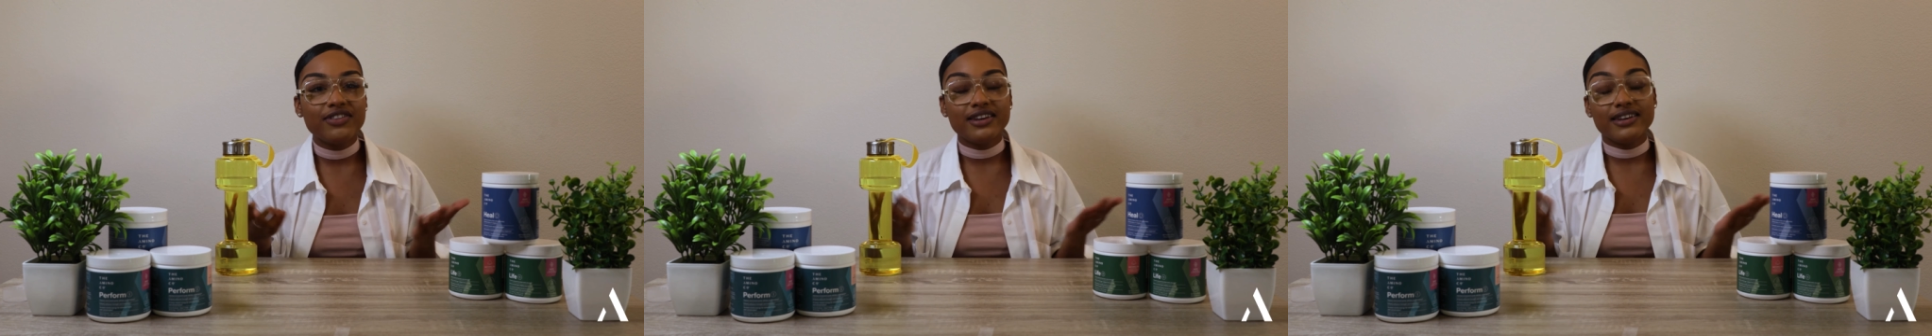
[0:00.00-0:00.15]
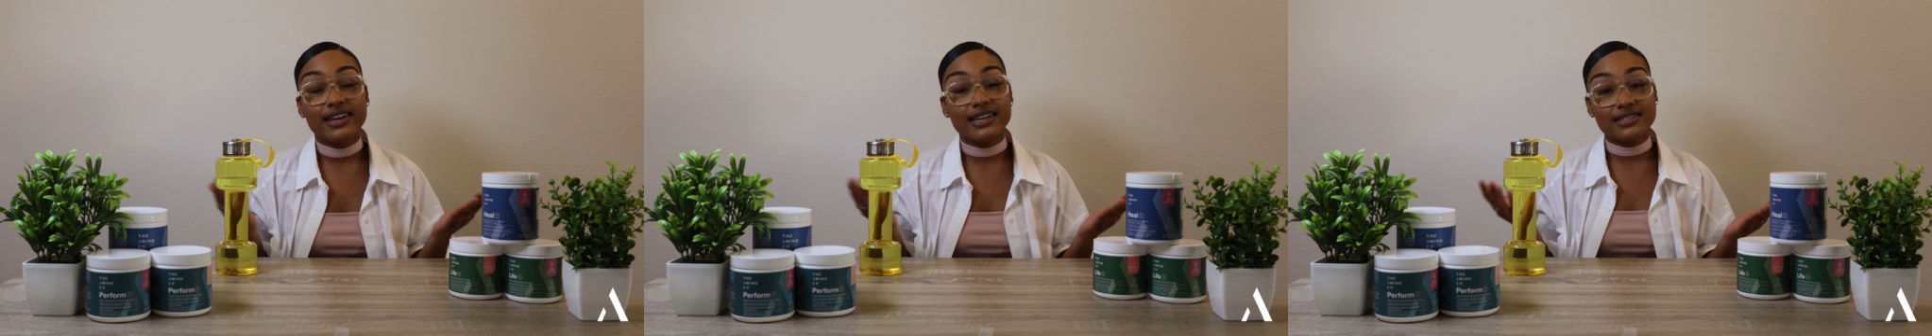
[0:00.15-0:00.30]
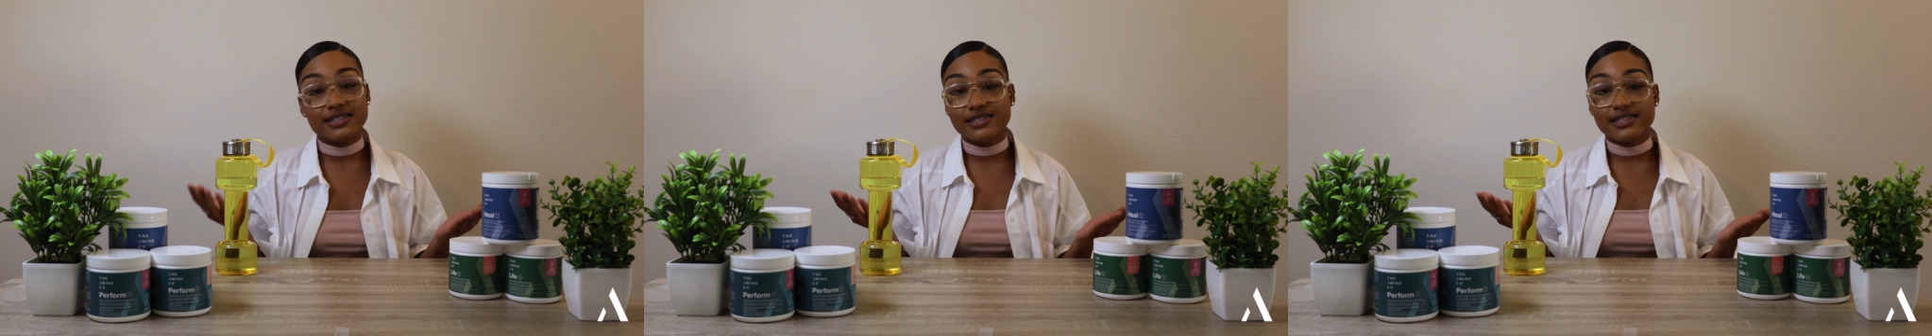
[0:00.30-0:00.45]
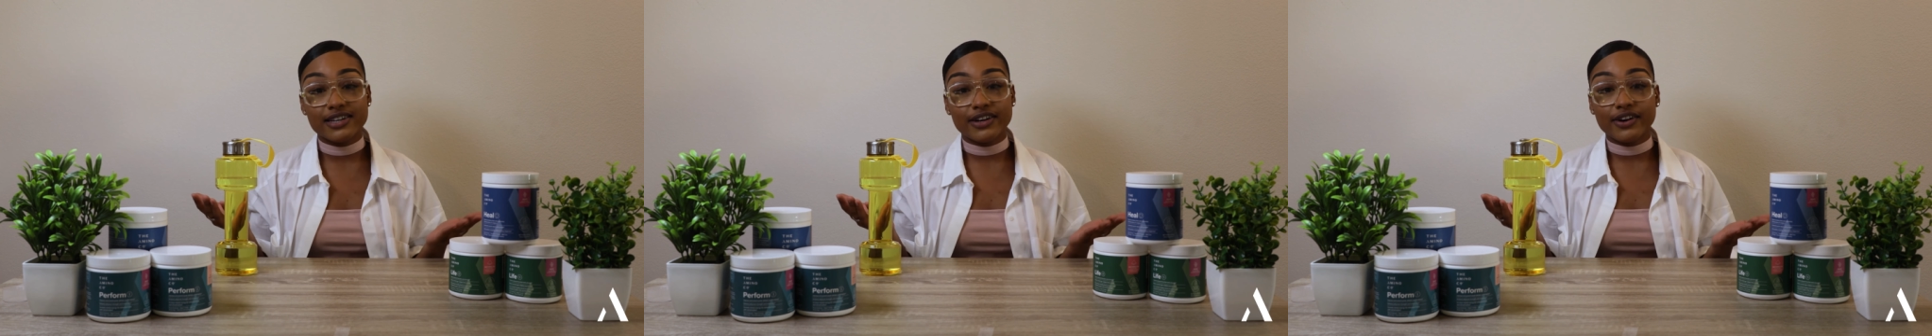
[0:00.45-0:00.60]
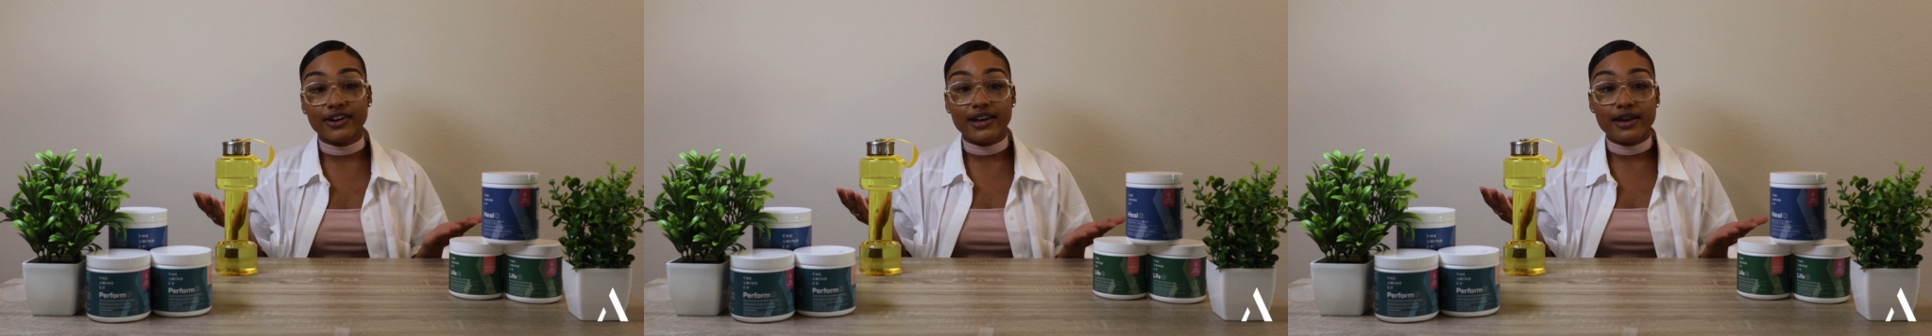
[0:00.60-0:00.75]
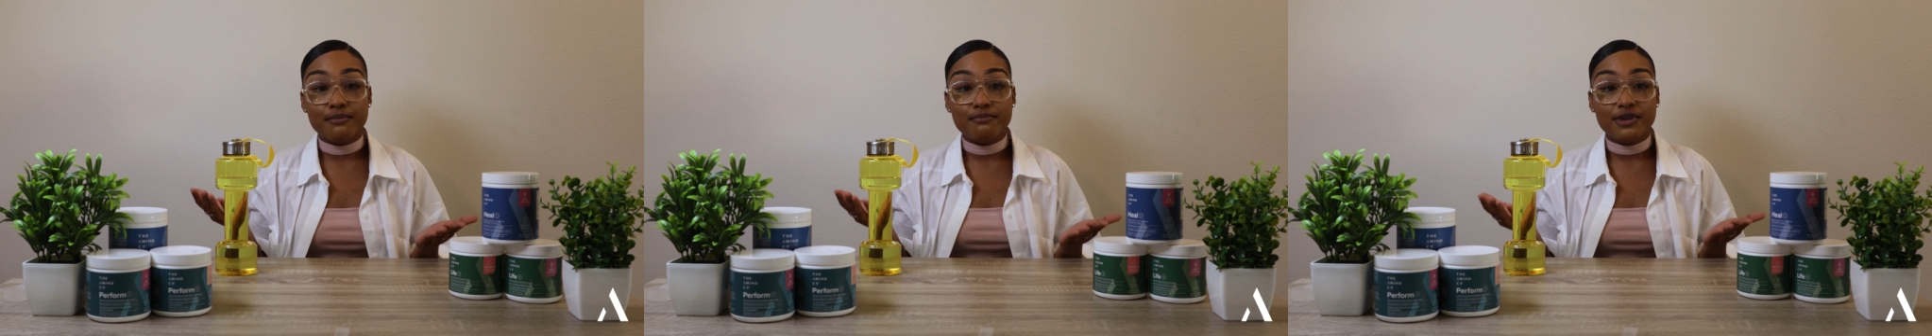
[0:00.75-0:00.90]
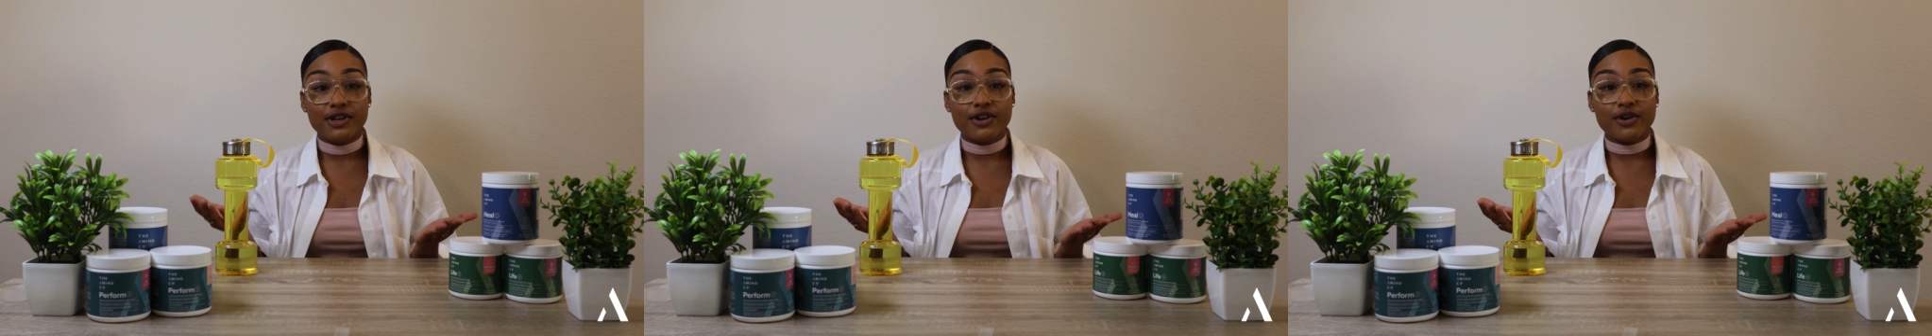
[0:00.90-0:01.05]
the necessary
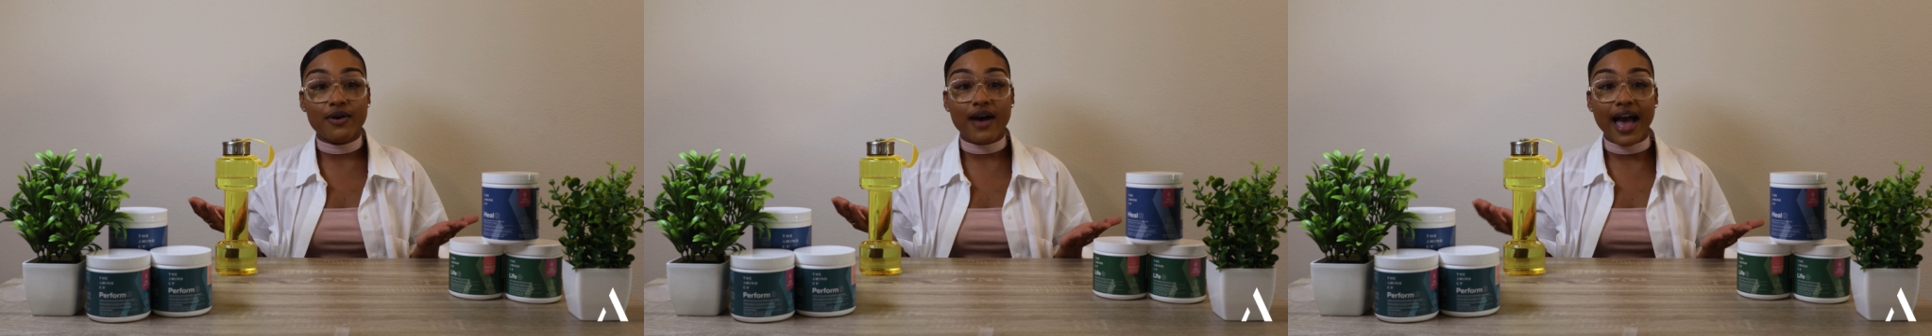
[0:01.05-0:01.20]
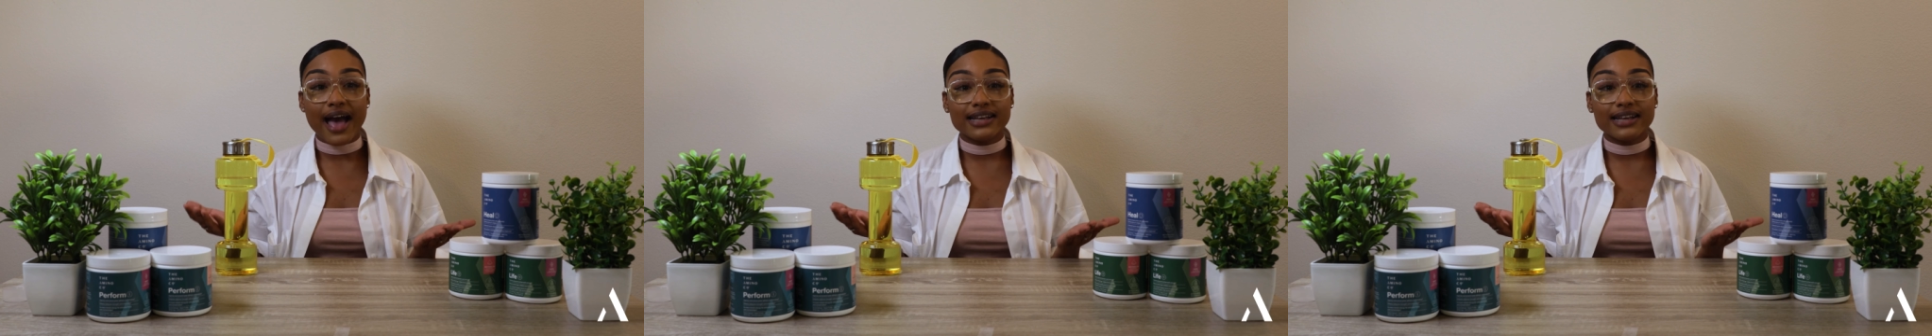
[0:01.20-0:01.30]
amino